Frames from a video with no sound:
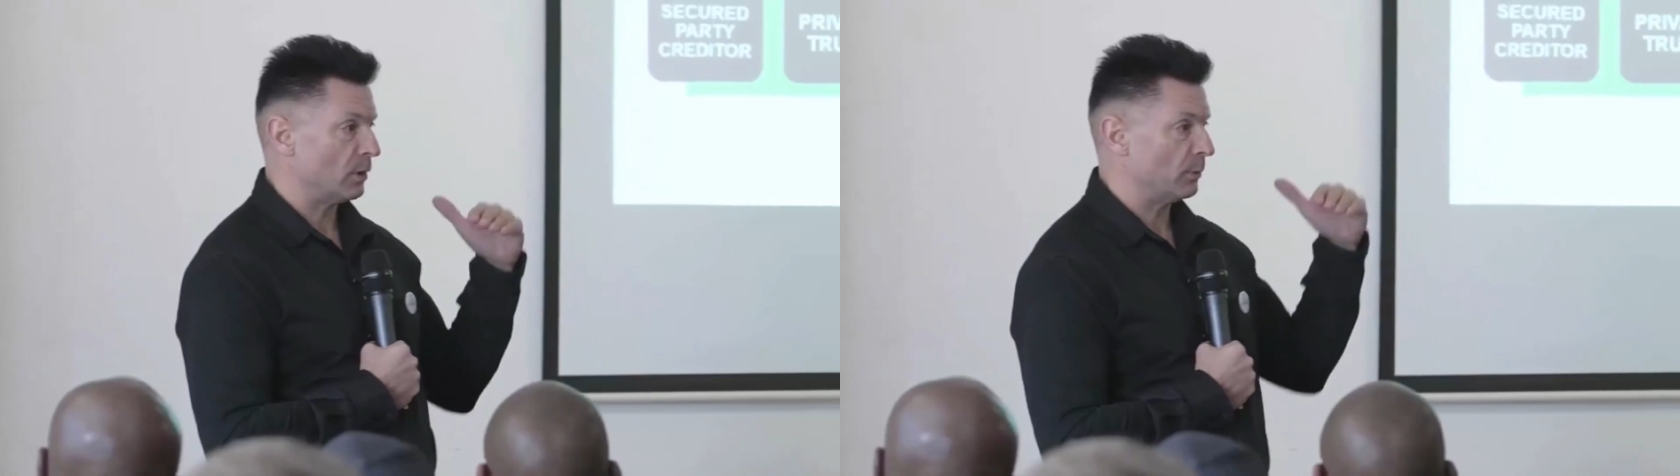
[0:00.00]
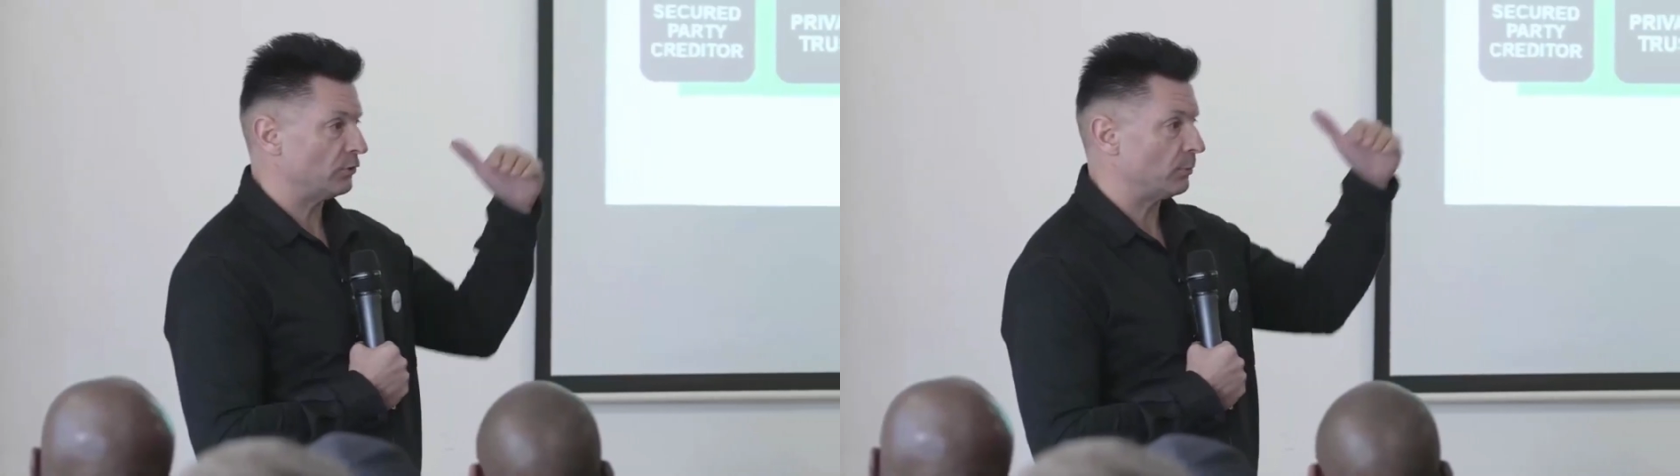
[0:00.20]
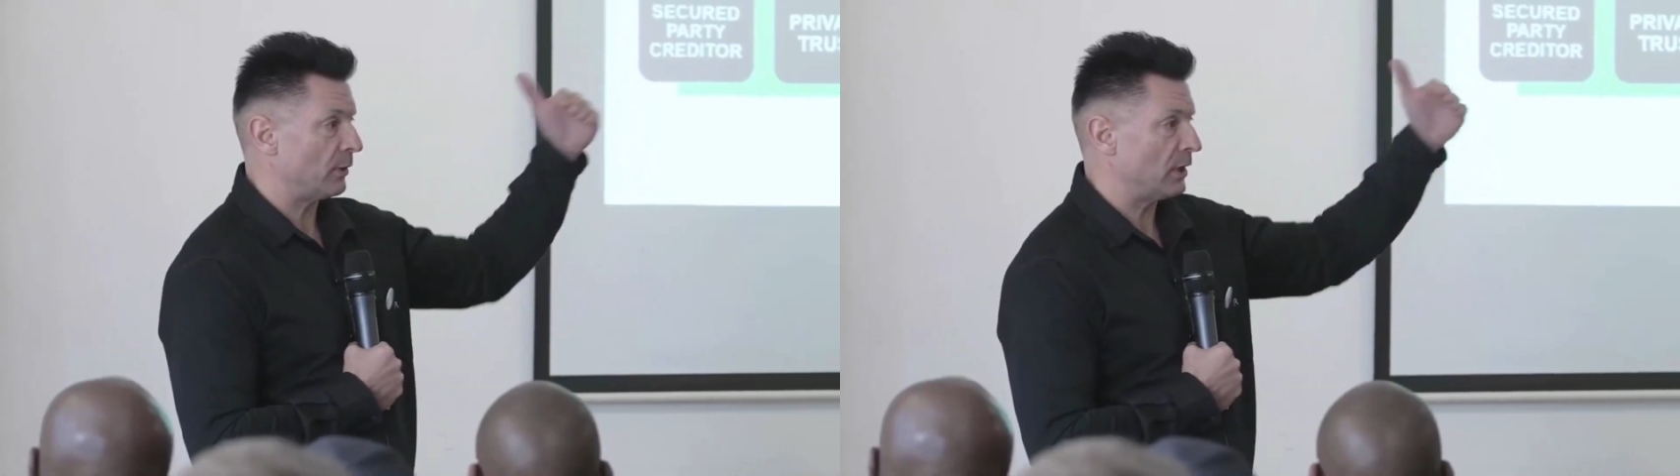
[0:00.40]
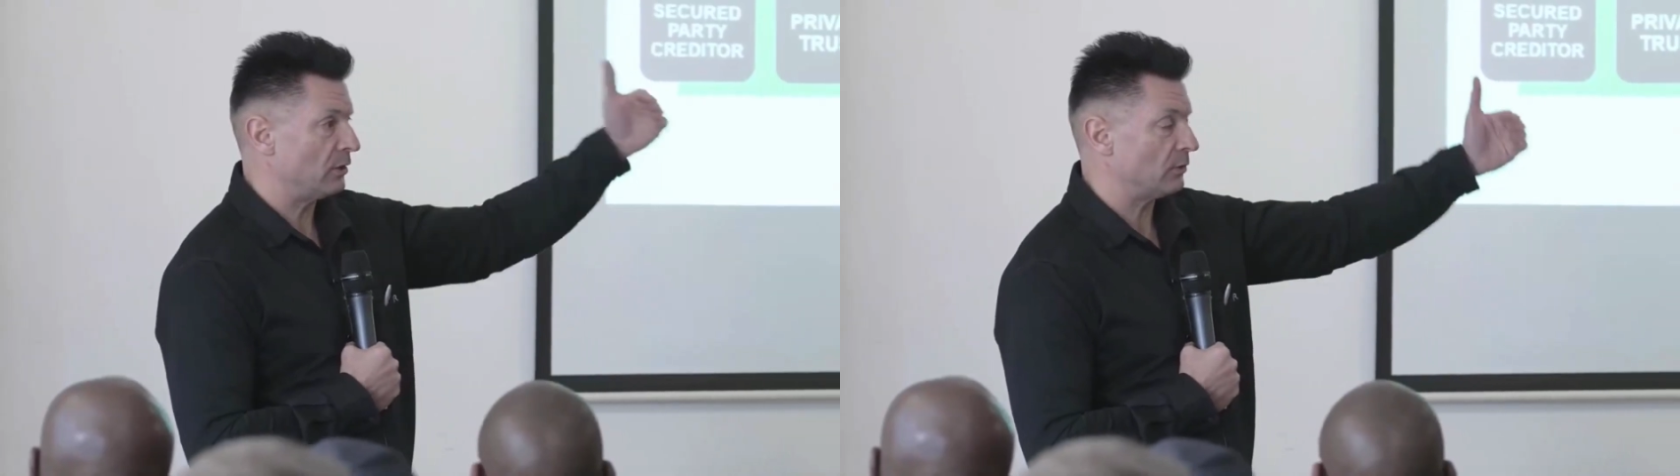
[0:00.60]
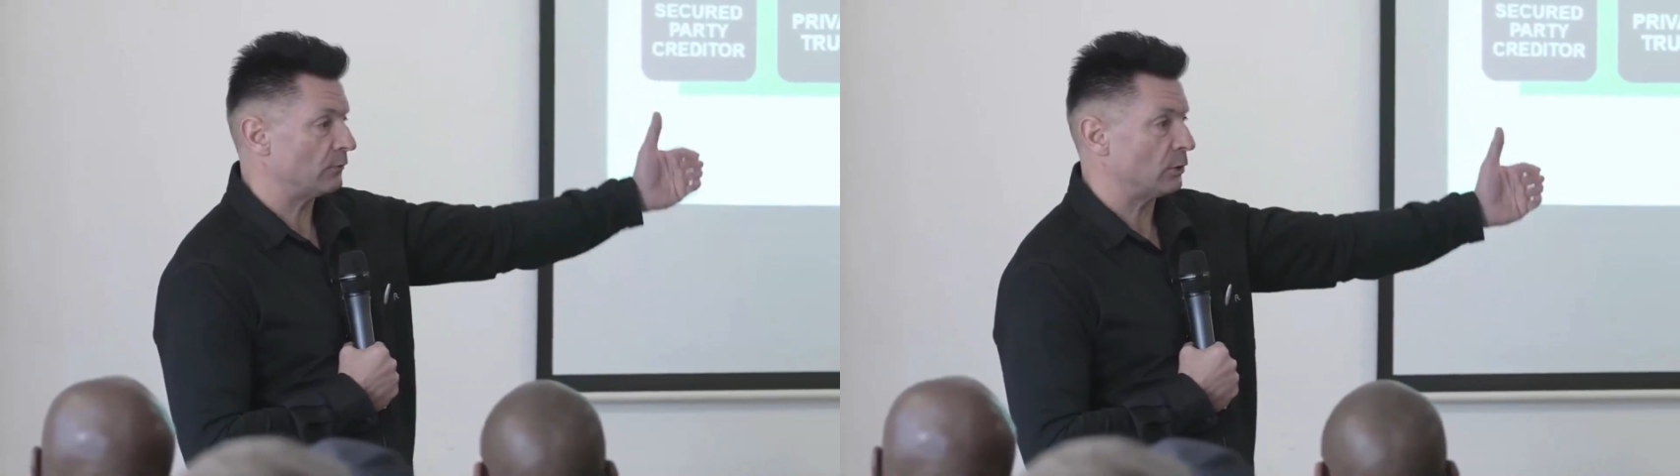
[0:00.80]
a promise to
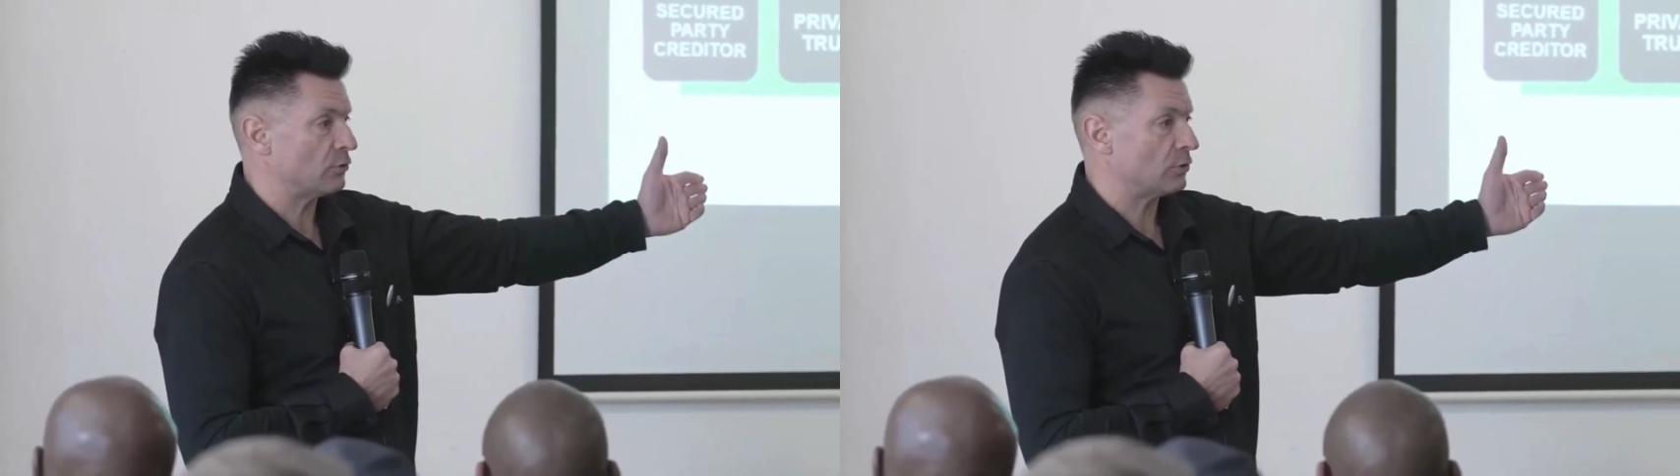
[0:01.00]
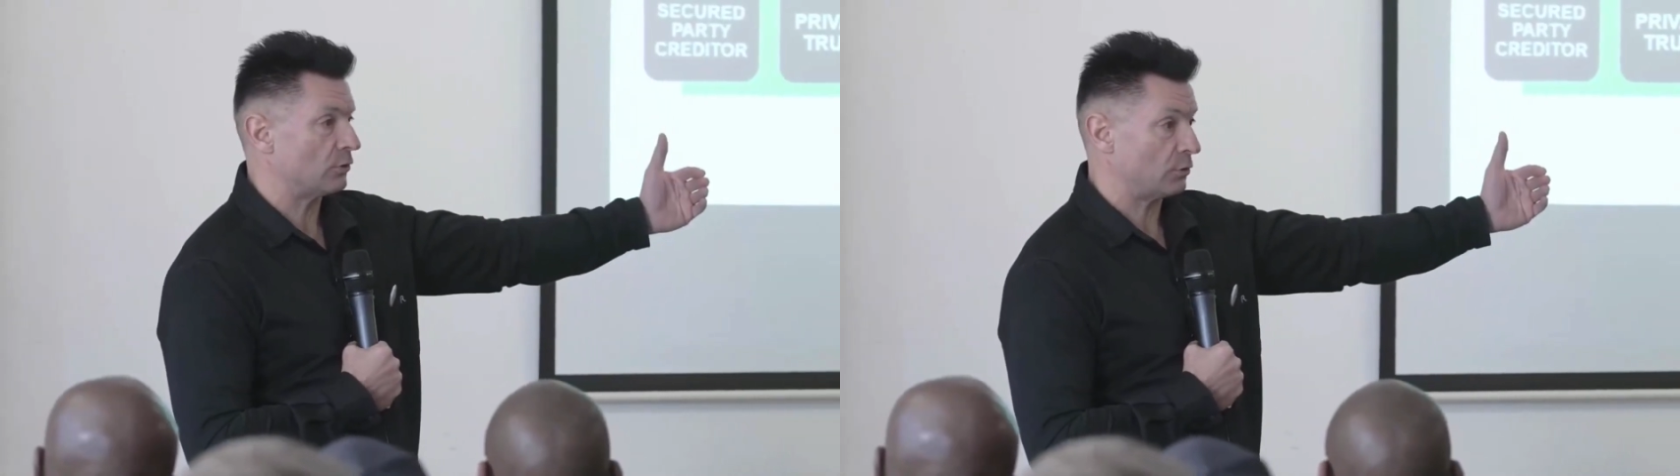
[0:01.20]
pay in the future